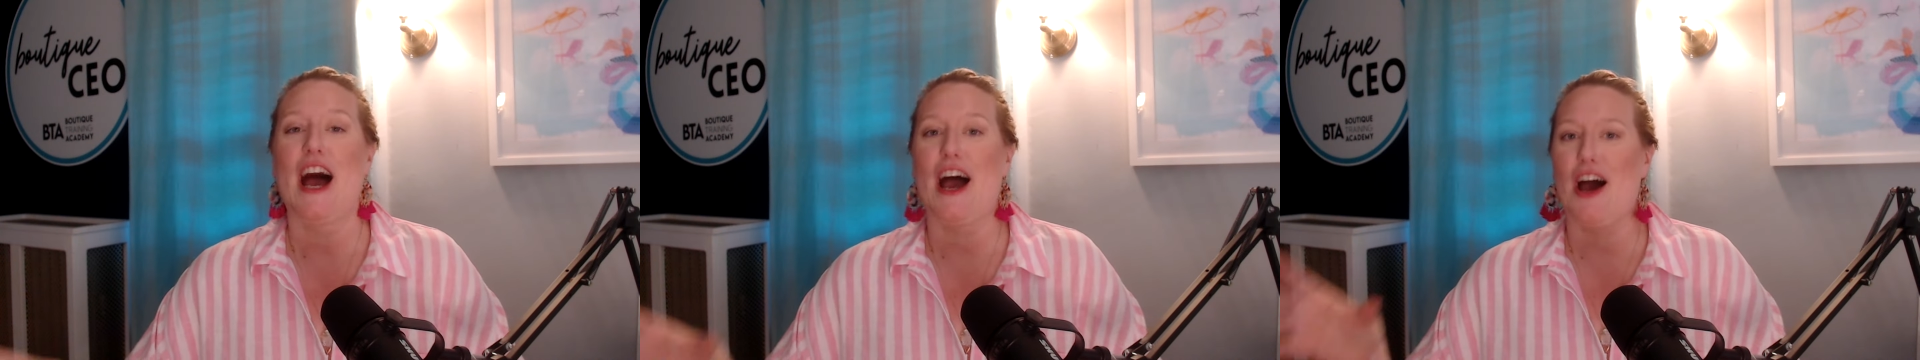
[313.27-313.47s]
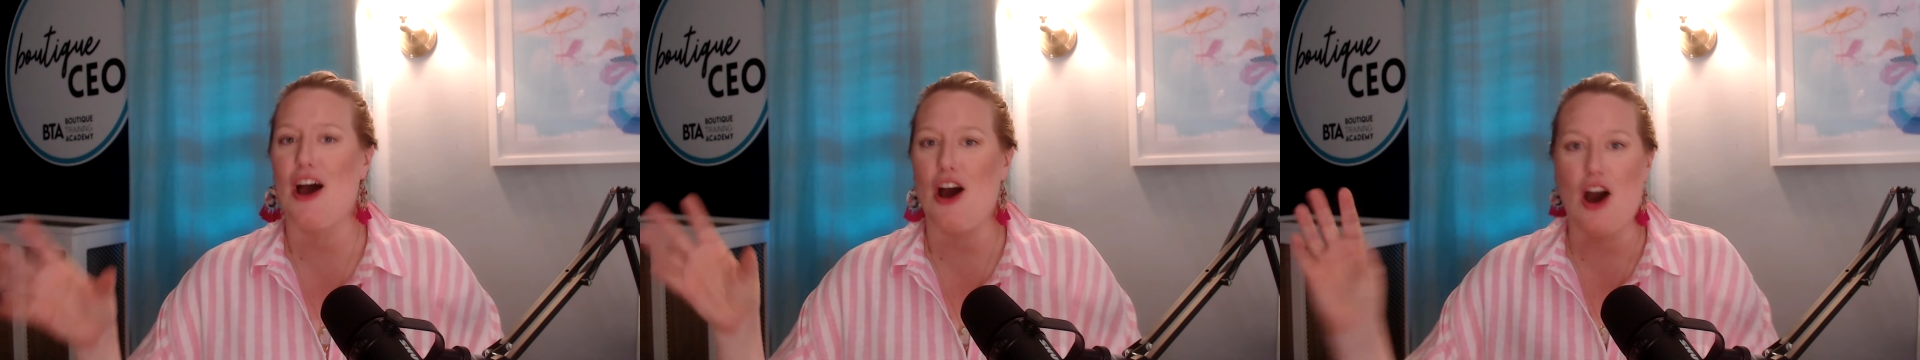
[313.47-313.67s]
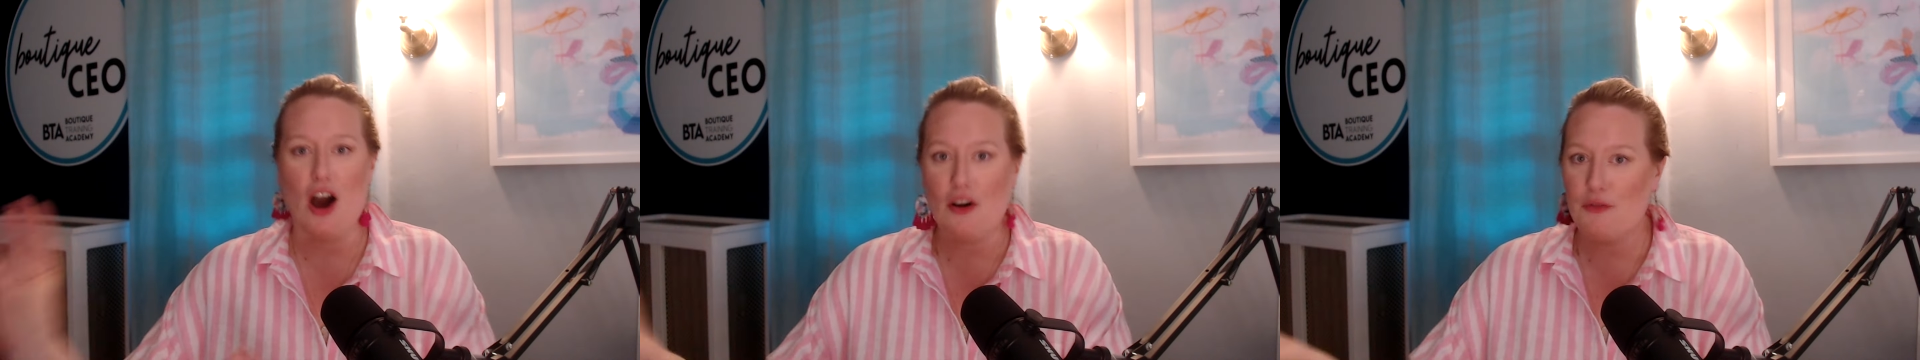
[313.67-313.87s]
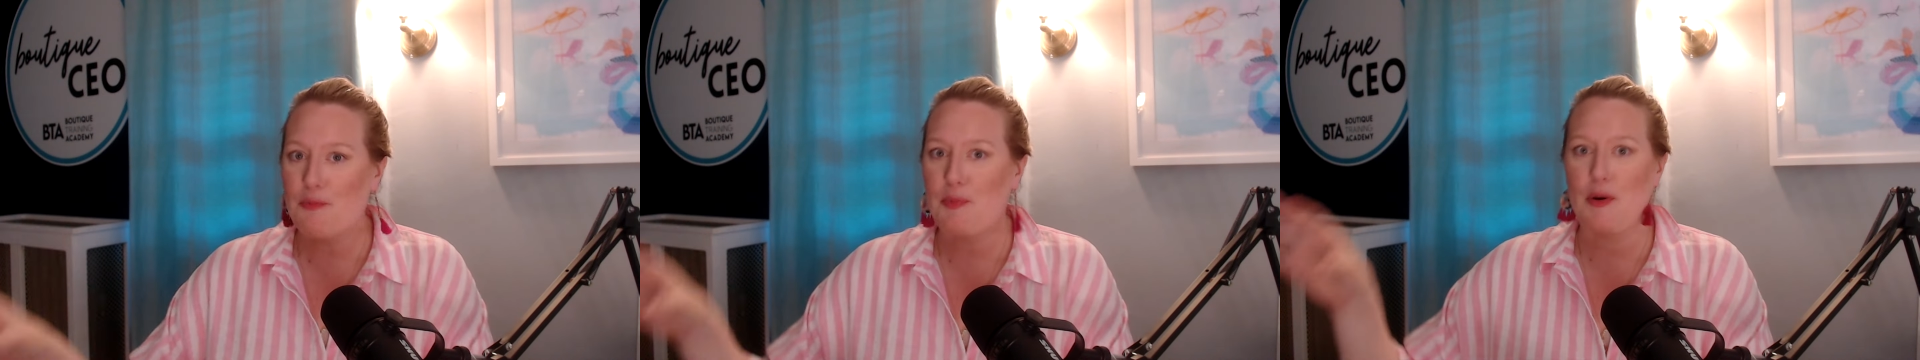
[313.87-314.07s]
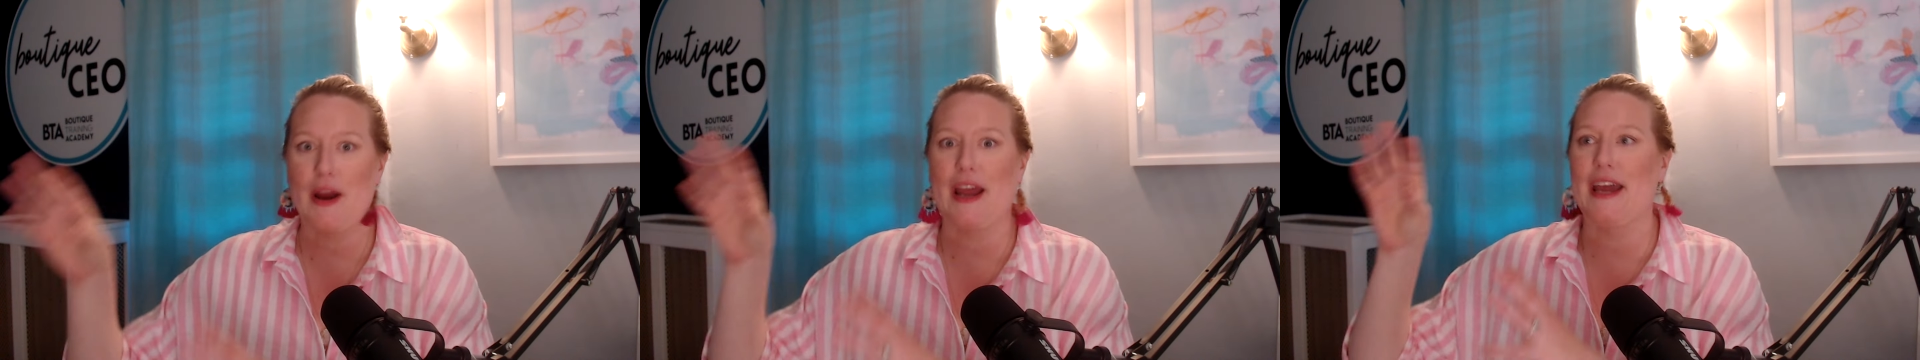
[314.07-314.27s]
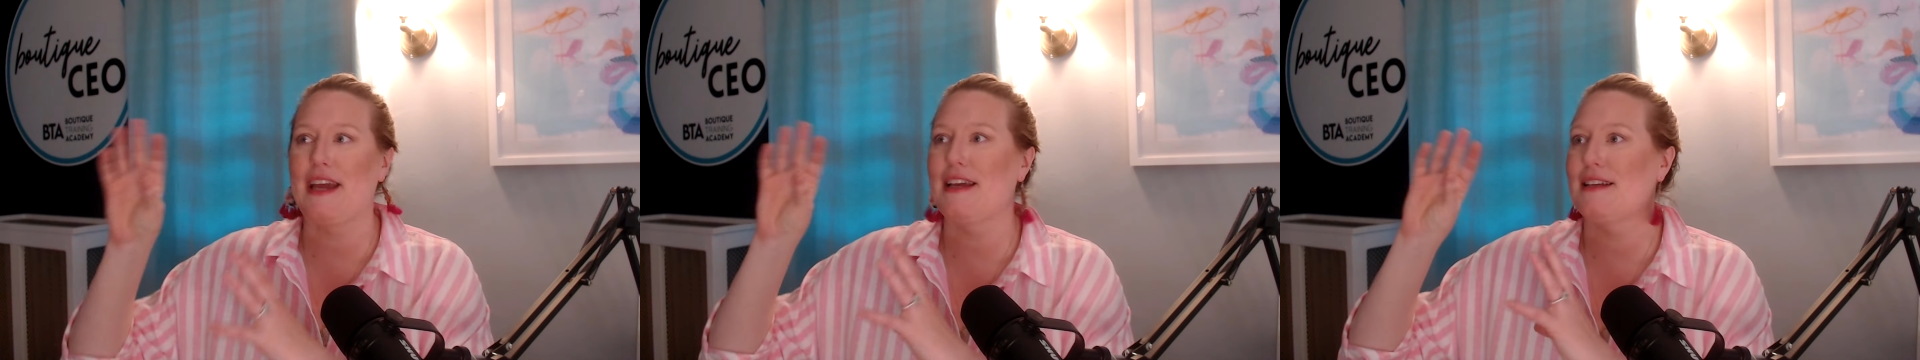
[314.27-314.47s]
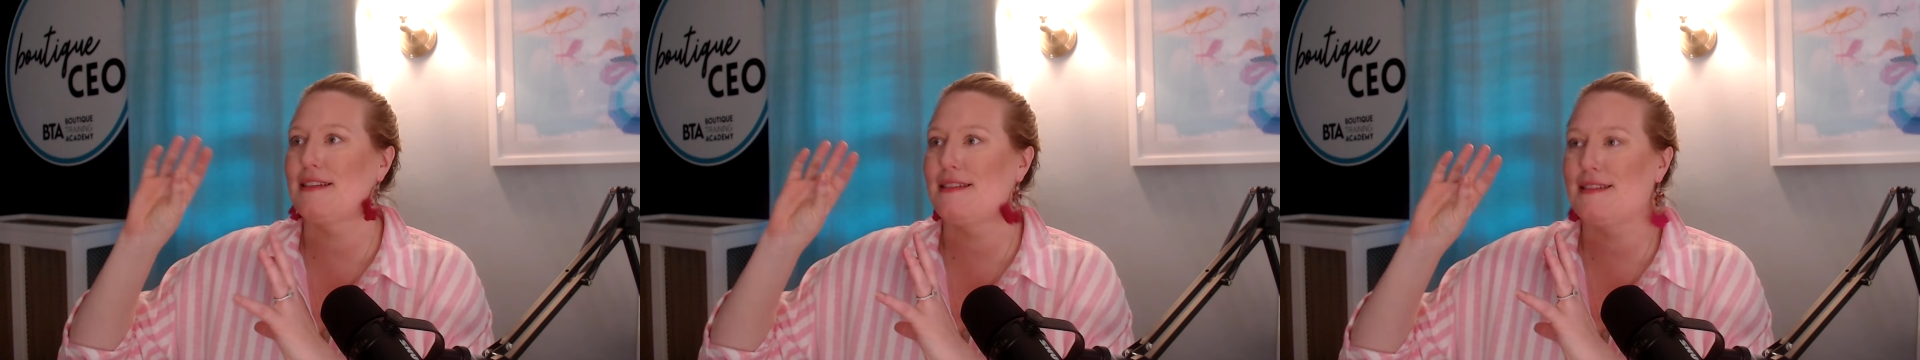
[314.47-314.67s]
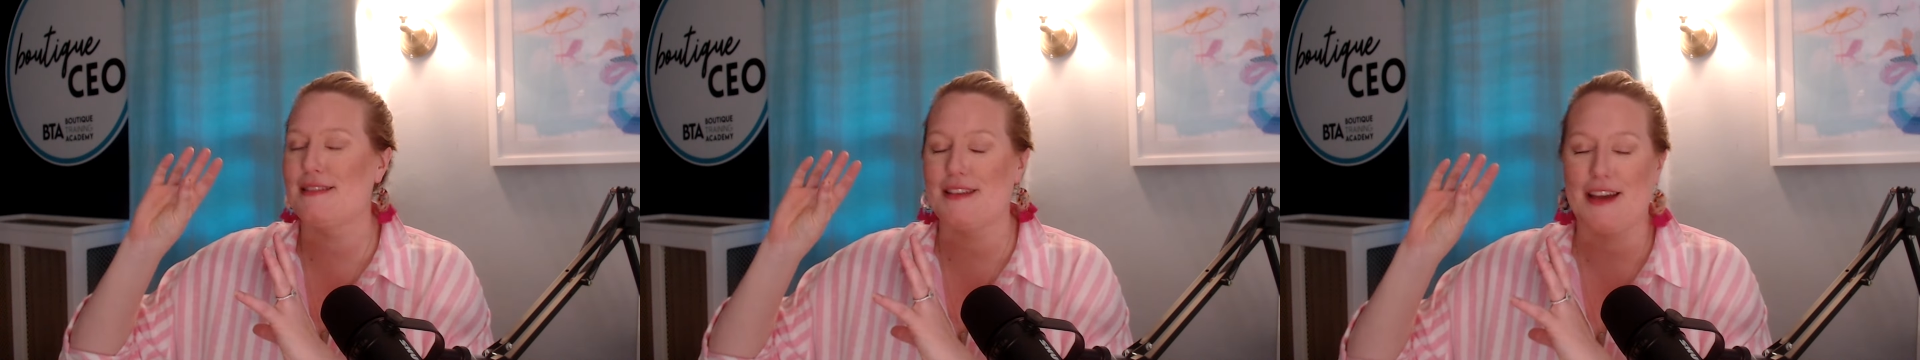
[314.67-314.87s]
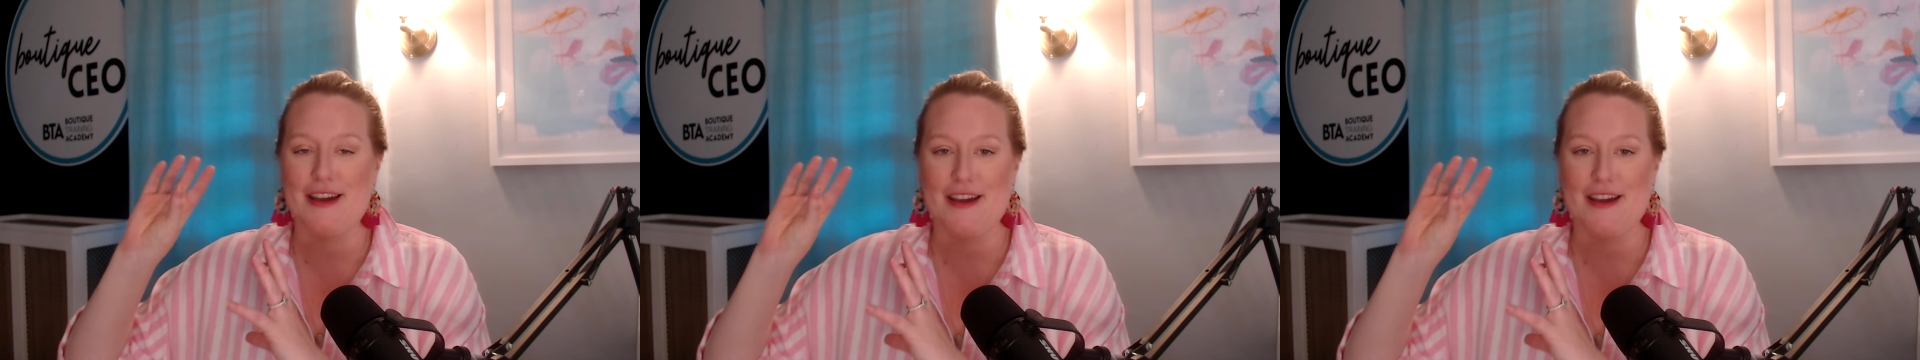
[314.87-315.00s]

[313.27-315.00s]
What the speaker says: Off Price,